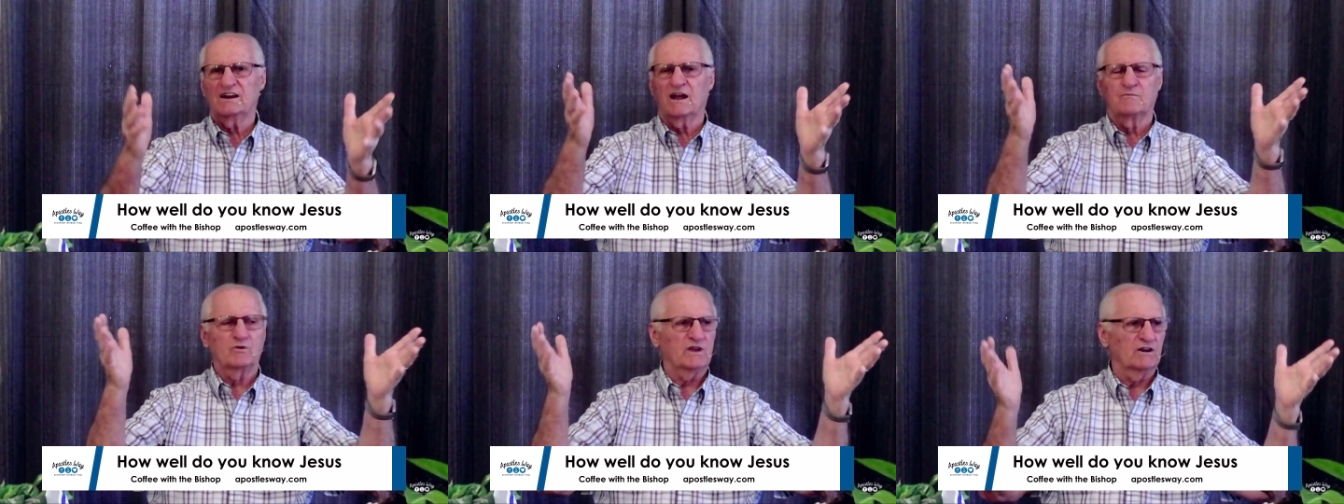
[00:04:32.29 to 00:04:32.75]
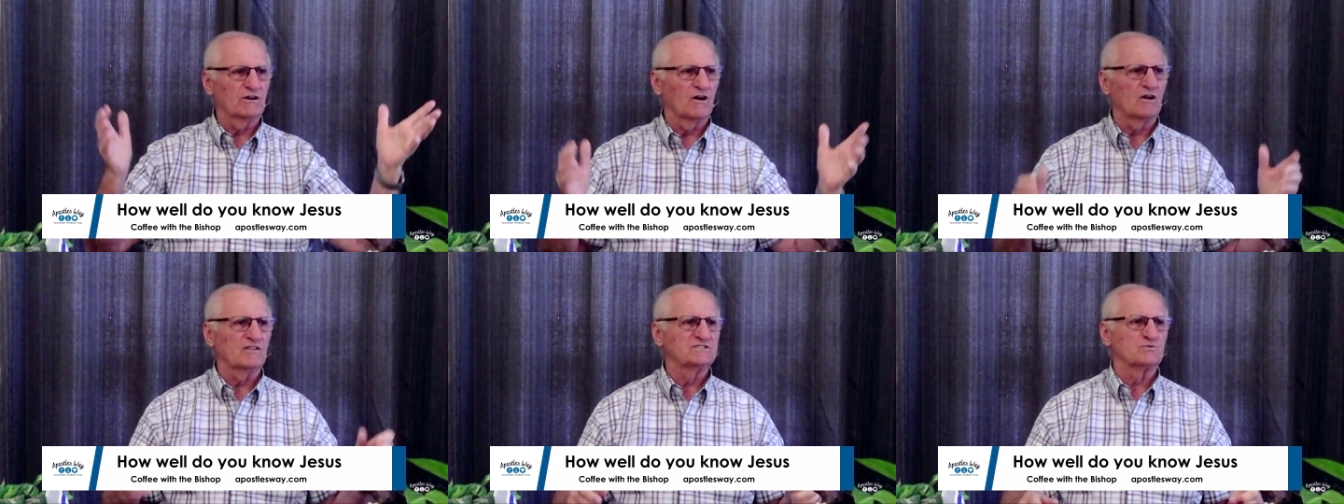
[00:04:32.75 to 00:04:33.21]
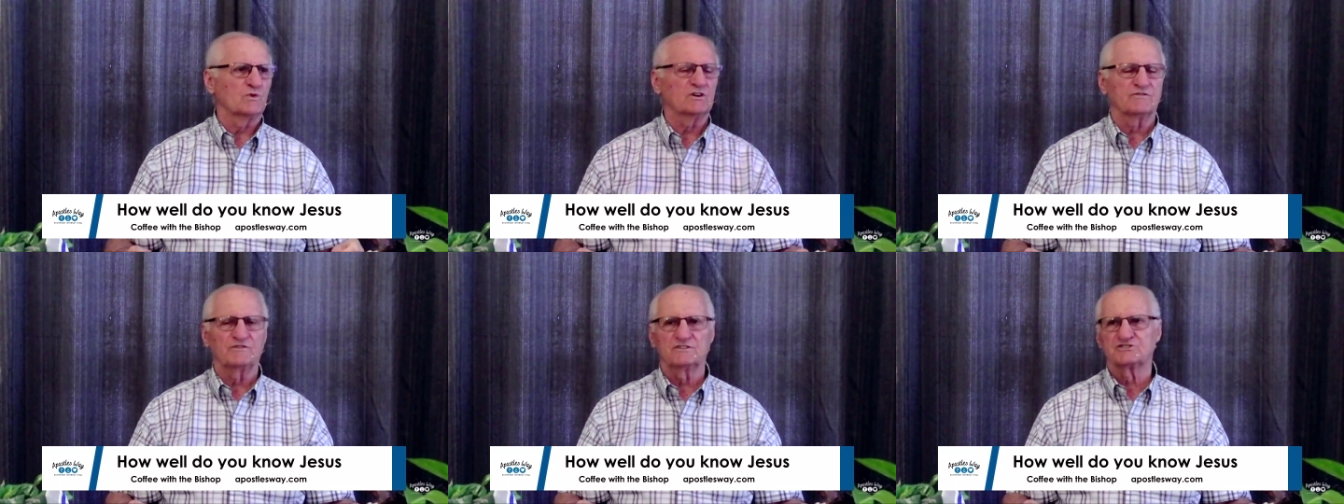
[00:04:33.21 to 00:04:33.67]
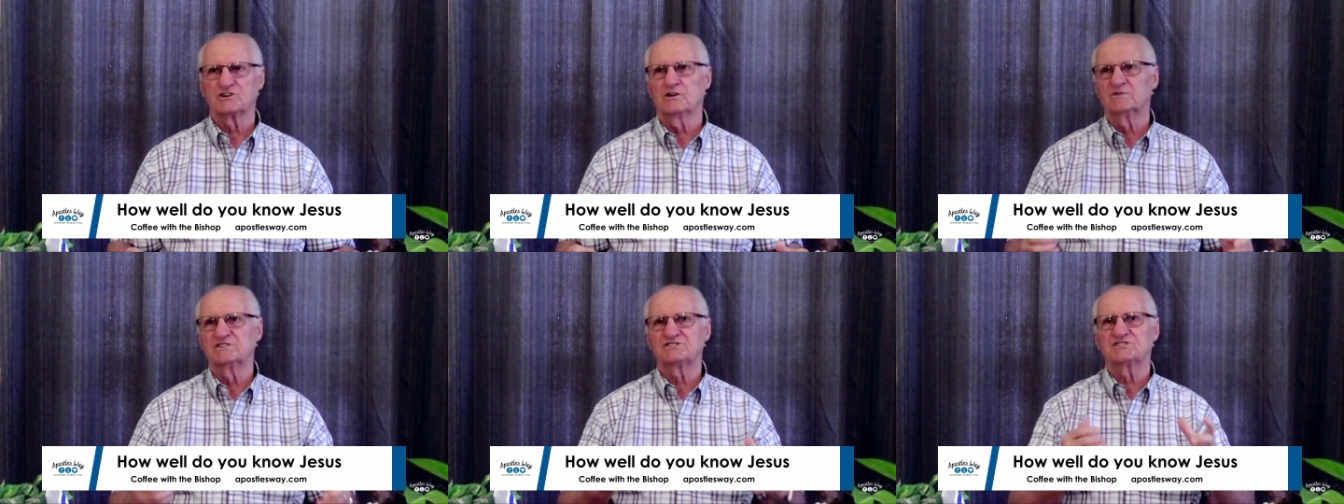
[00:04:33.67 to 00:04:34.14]
I mean, we hear all these wonderful
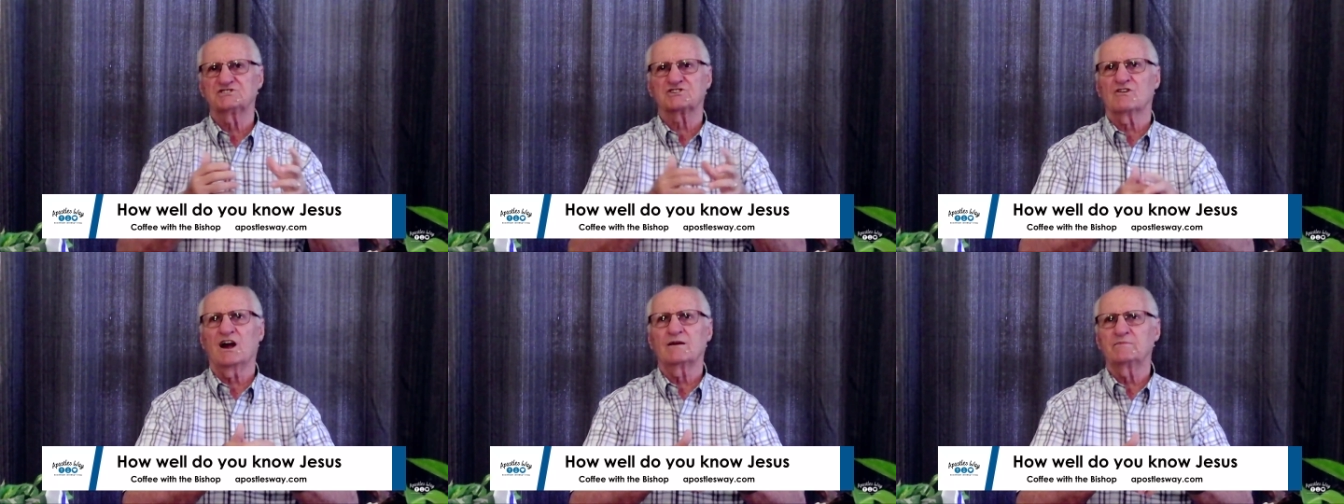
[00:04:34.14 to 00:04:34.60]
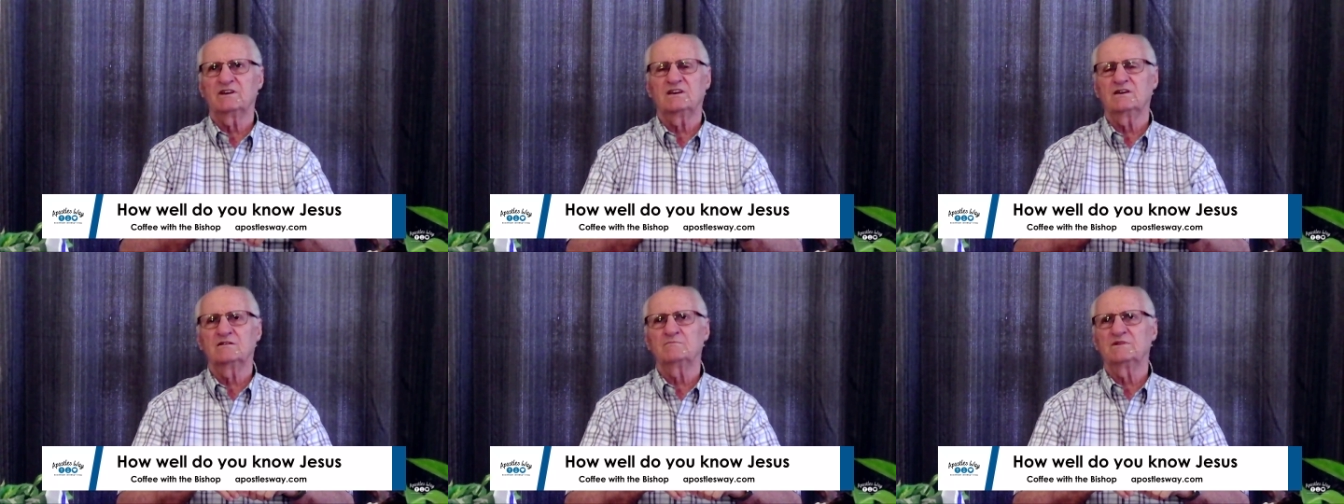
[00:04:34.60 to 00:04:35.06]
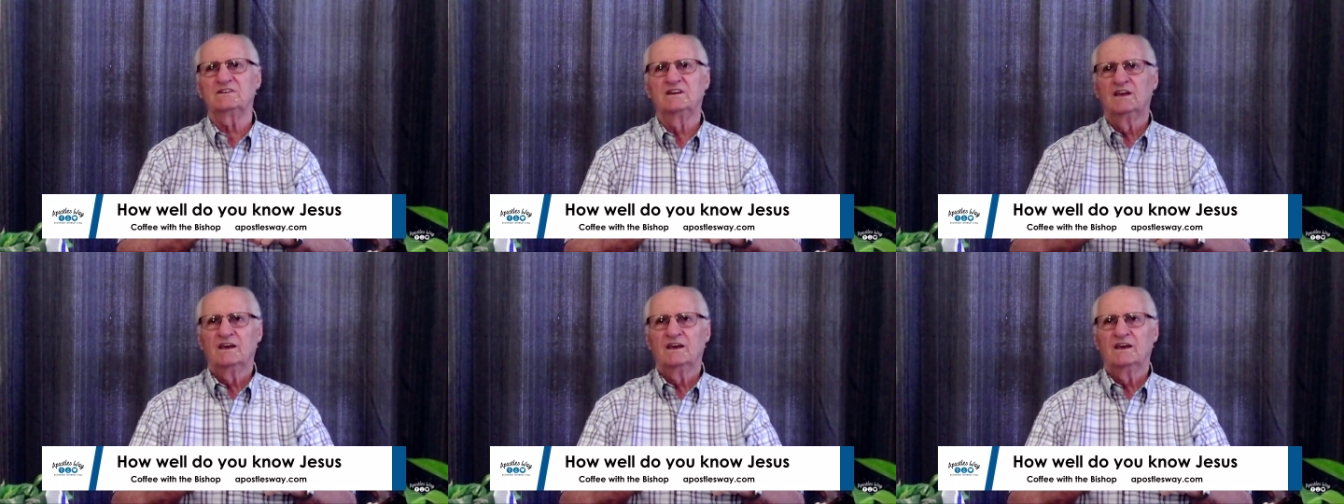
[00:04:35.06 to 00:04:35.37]
sermons describing Him and,